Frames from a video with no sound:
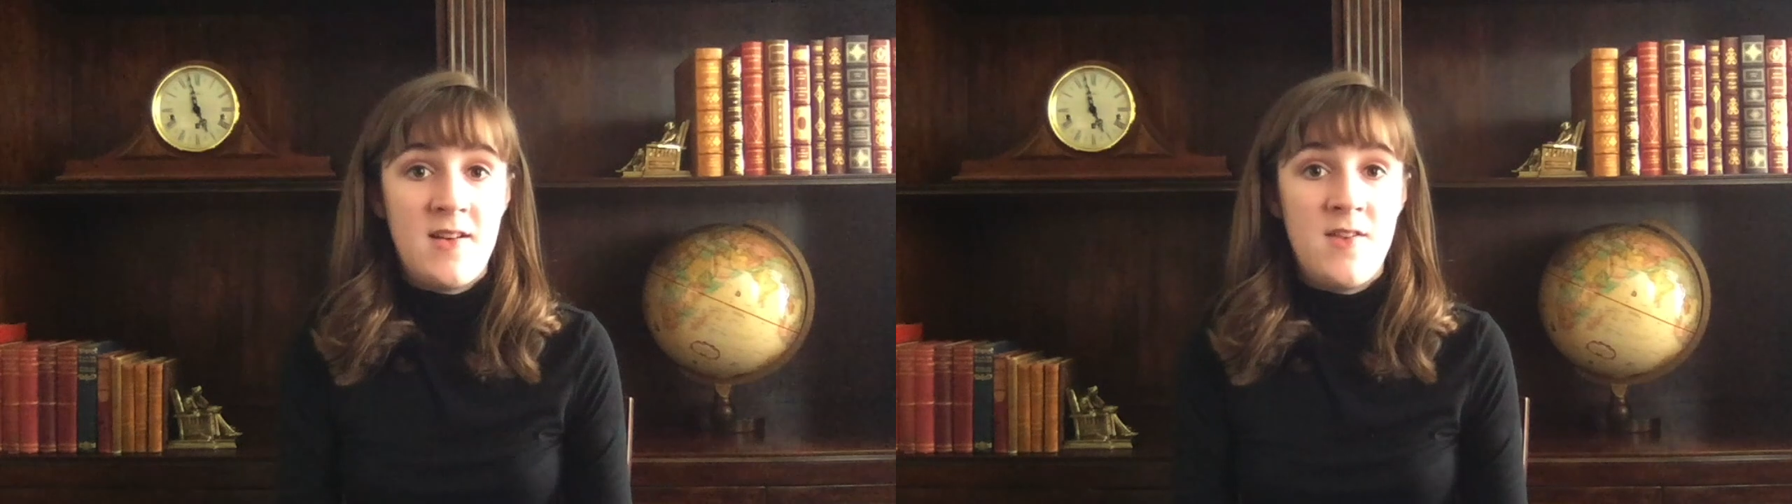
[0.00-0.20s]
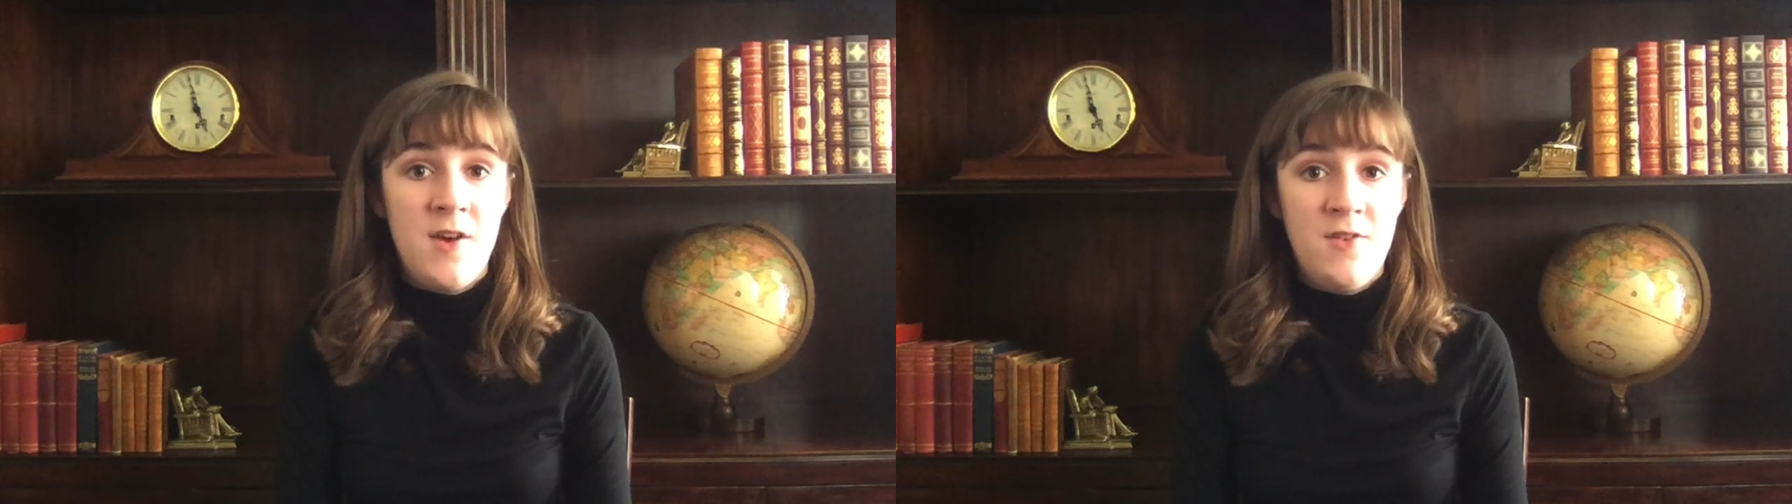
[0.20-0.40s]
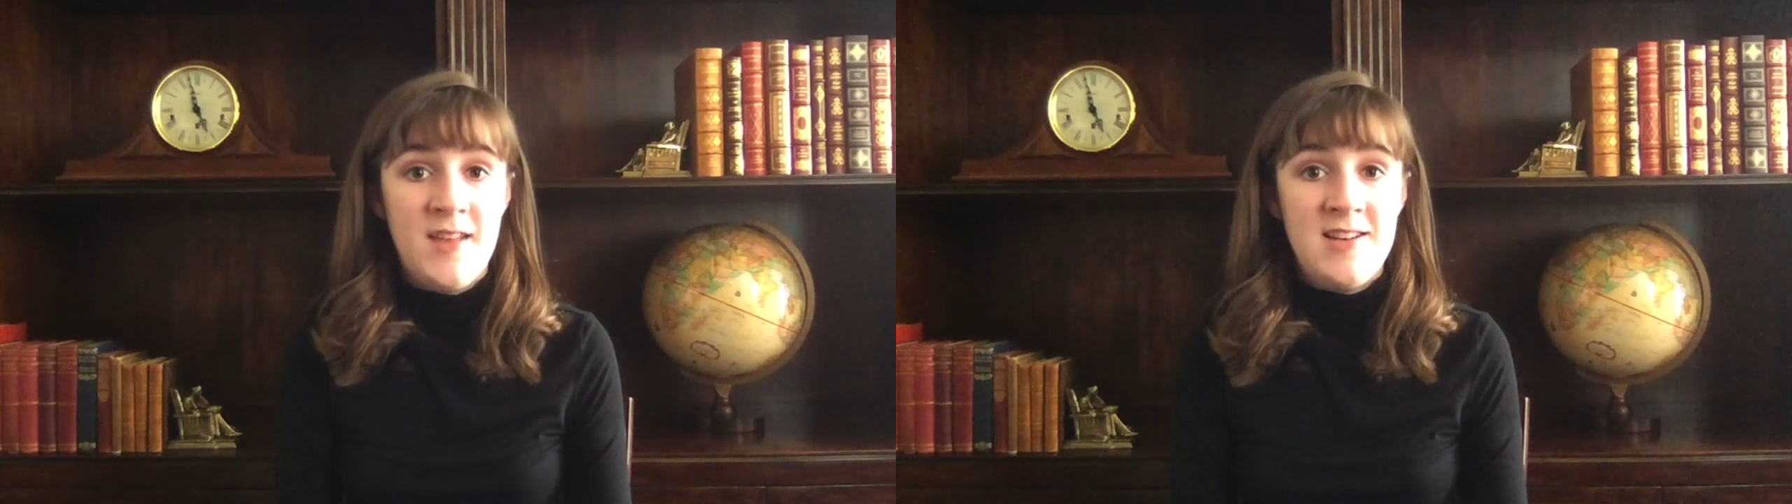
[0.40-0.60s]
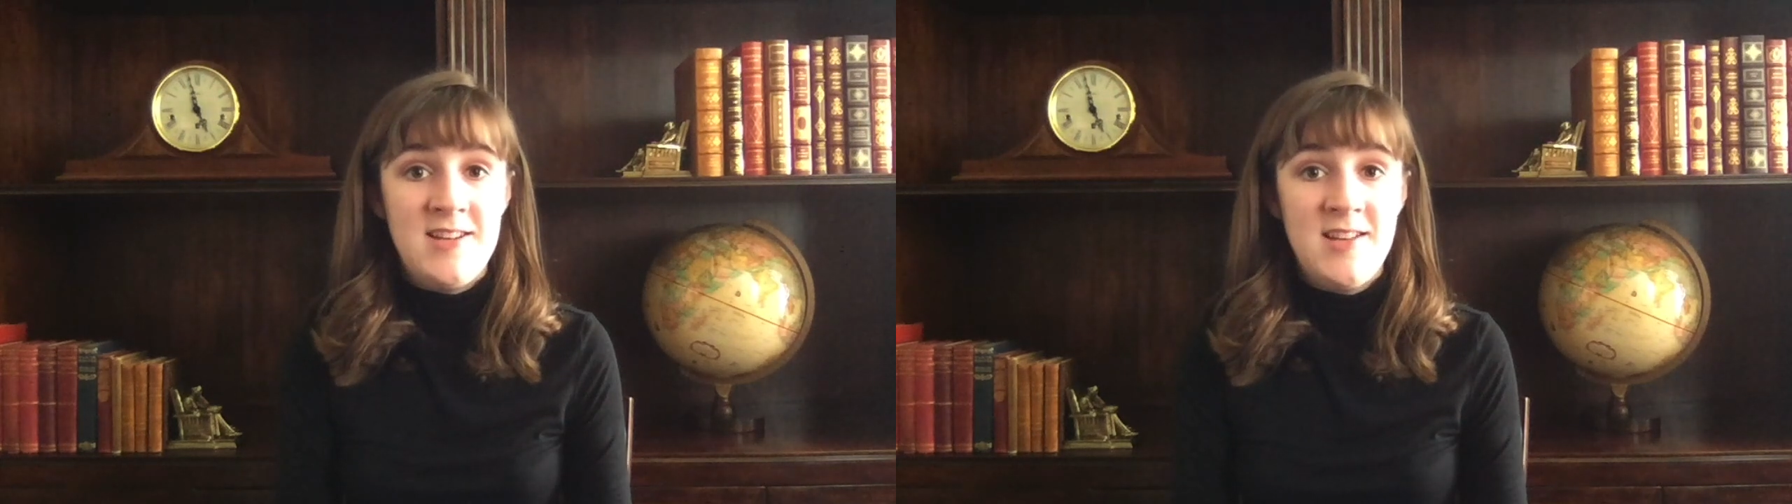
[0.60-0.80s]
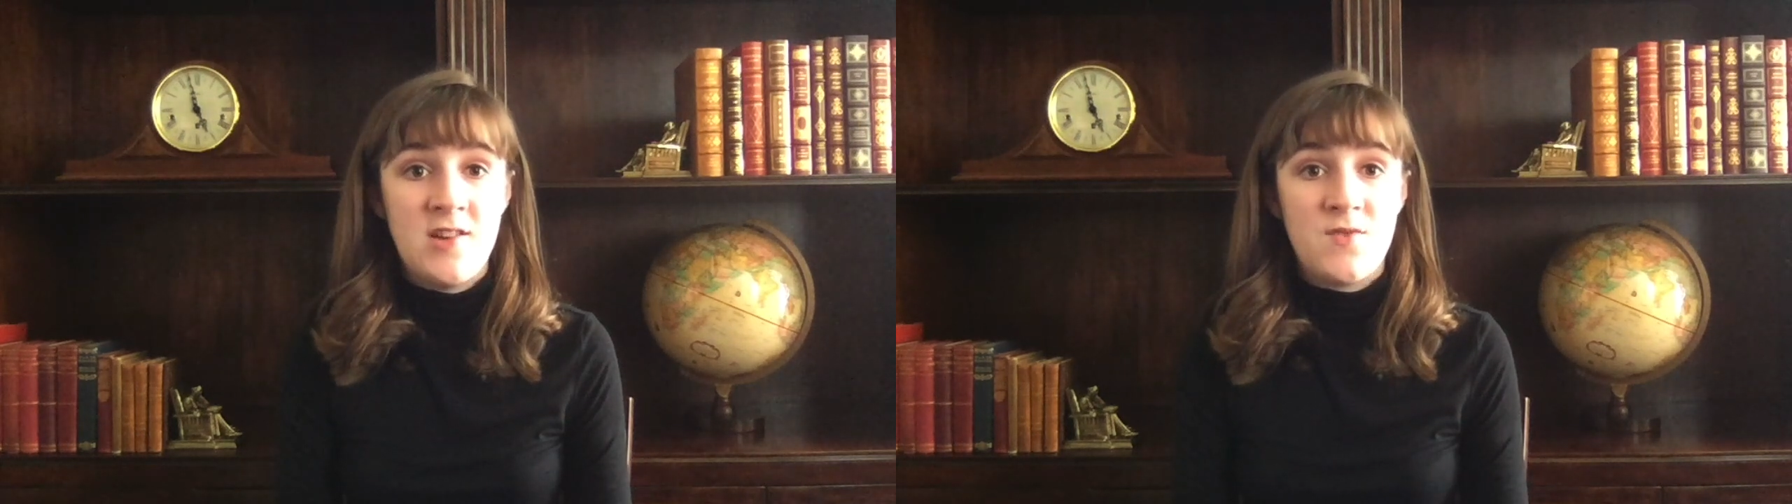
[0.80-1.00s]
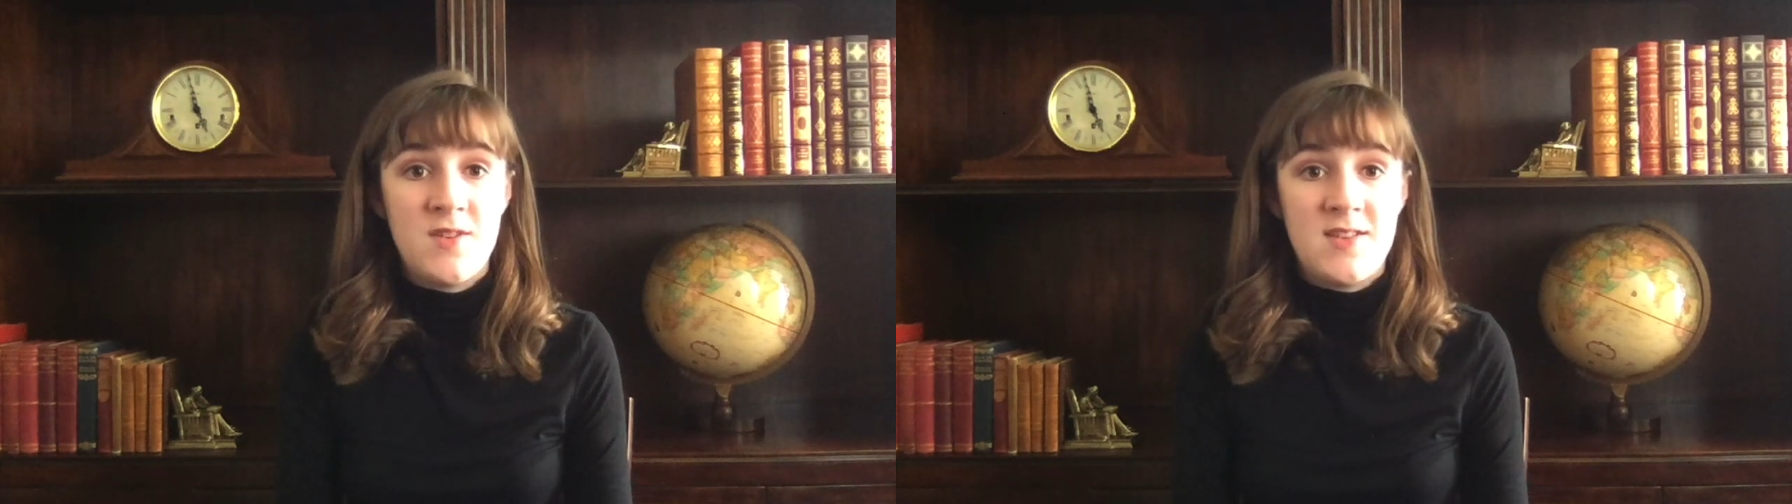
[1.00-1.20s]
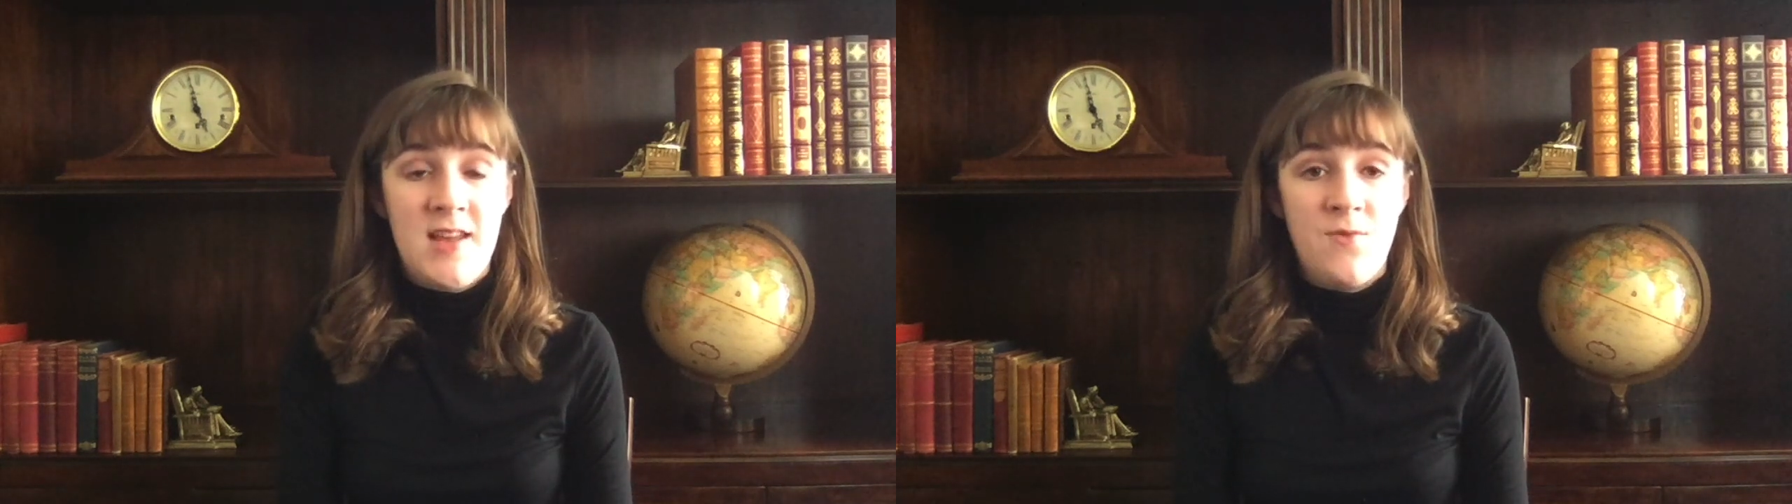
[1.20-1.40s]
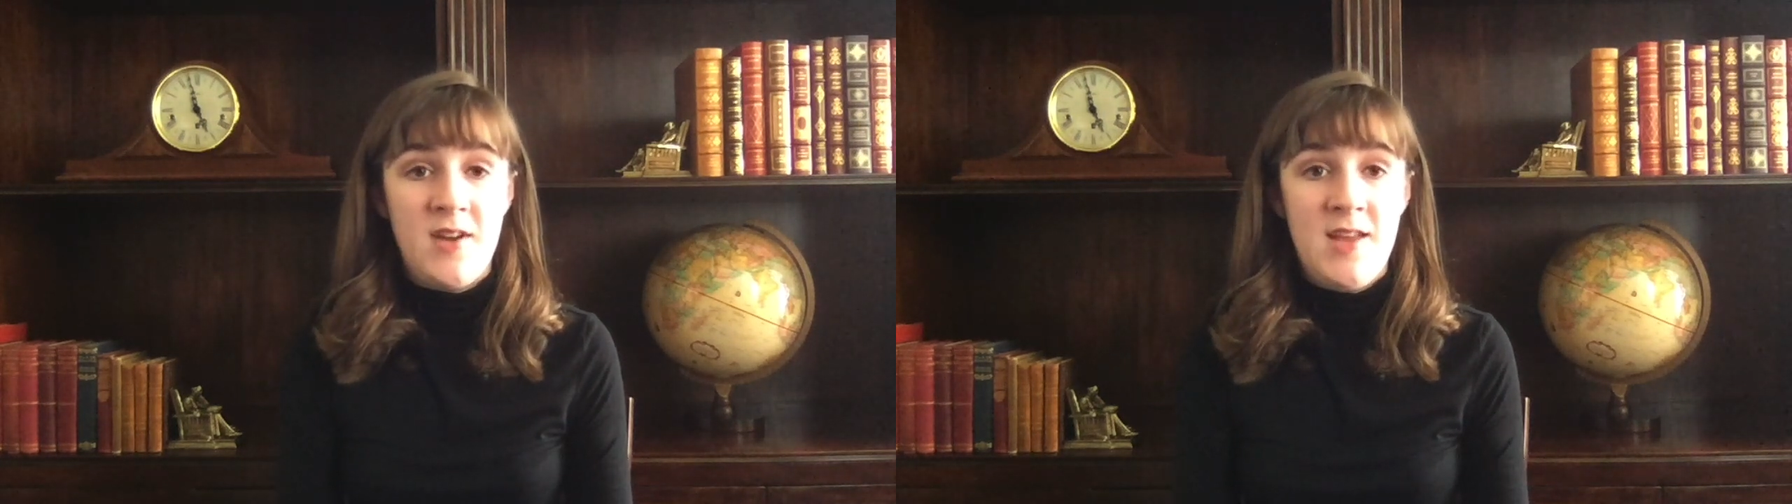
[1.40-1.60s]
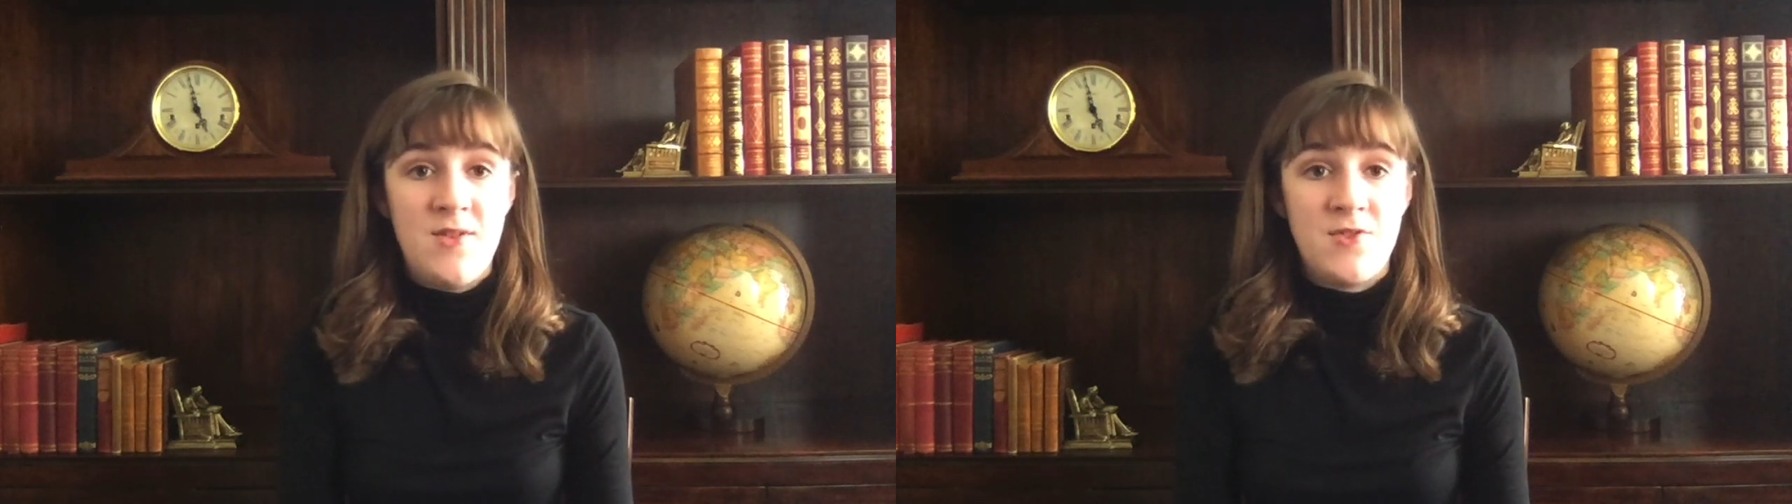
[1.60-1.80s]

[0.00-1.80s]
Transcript: to those that Jesus received when he was